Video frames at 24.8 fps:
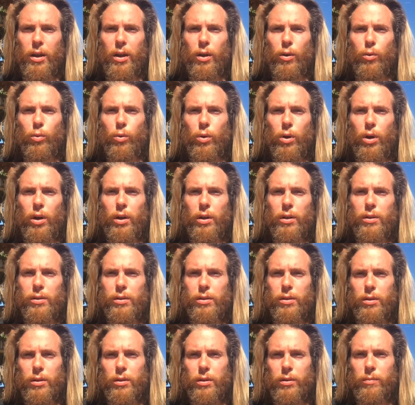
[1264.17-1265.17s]
was
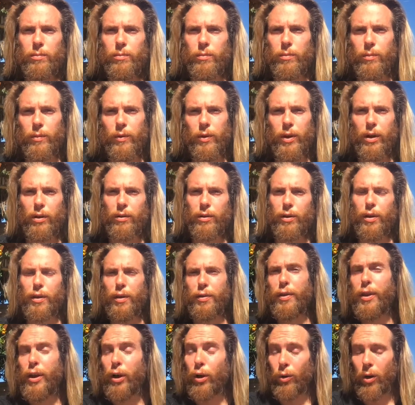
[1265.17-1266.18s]
they
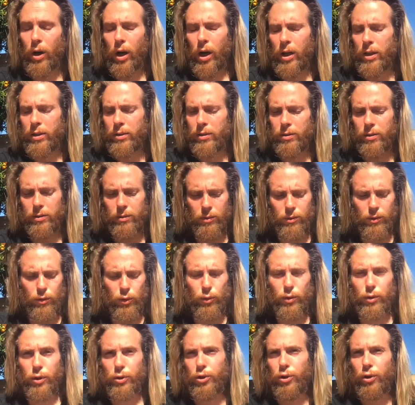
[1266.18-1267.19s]
theorized through
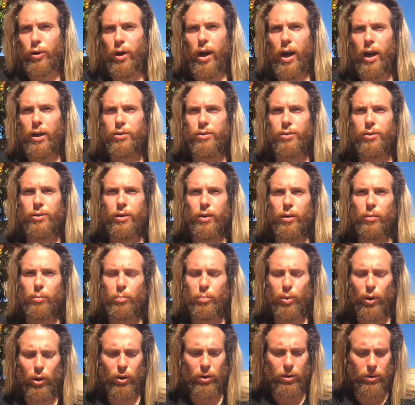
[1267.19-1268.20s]
their trash, their
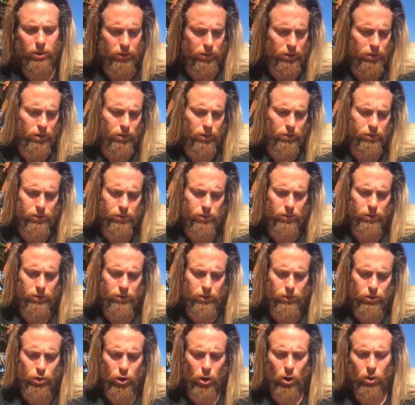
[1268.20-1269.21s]
burnt, you know,
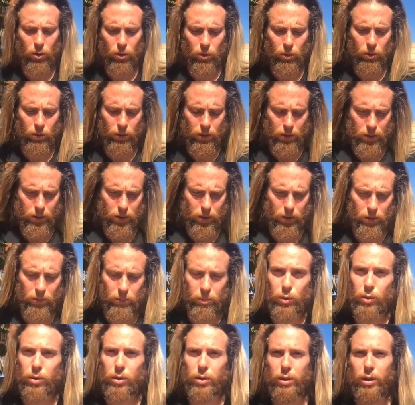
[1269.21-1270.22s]
charcoal and their
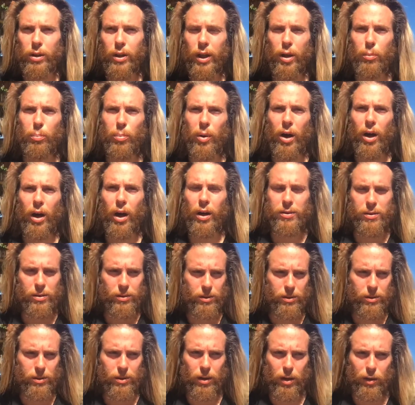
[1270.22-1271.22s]
clay pots and
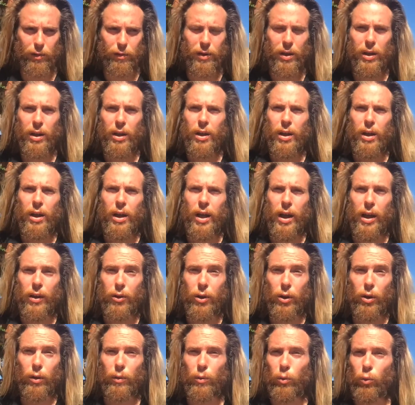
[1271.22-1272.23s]
stuff, and
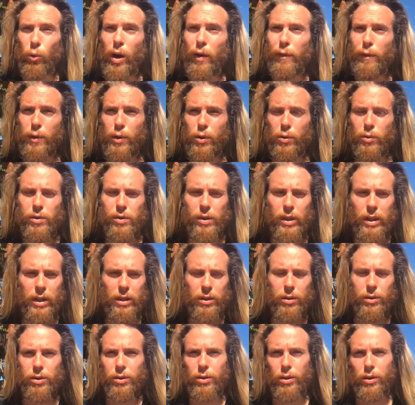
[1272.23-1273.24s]
their refuse into
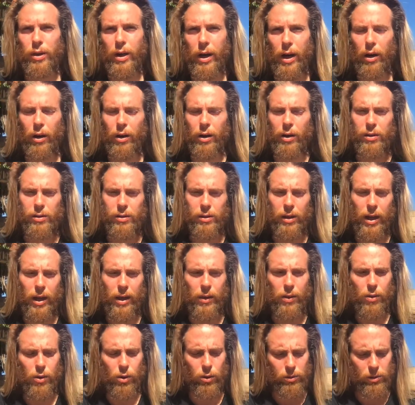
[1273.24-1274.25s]
certain areas,
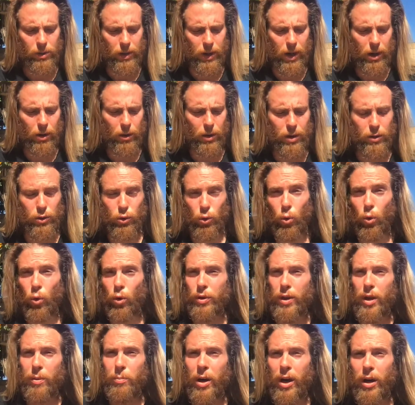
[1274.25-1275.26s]
and those areas, or
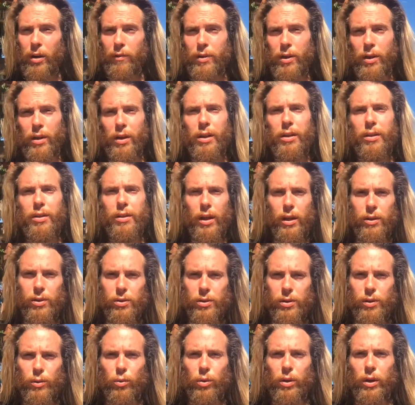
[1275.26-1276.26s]
they might have done it
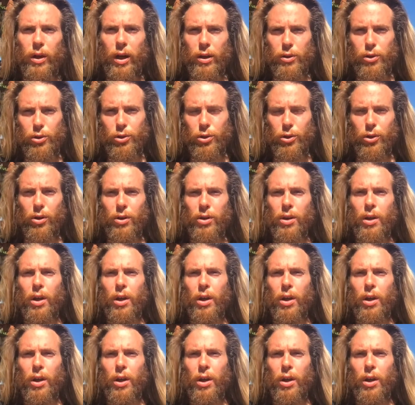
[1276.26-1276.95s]
intentionally, we're not sure.